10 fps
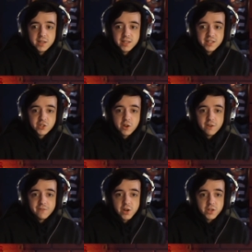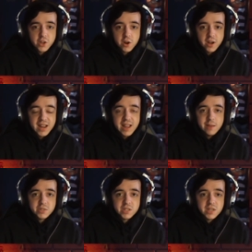These are very dark
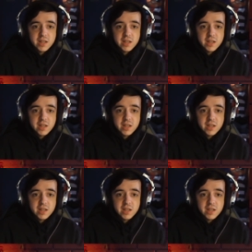games,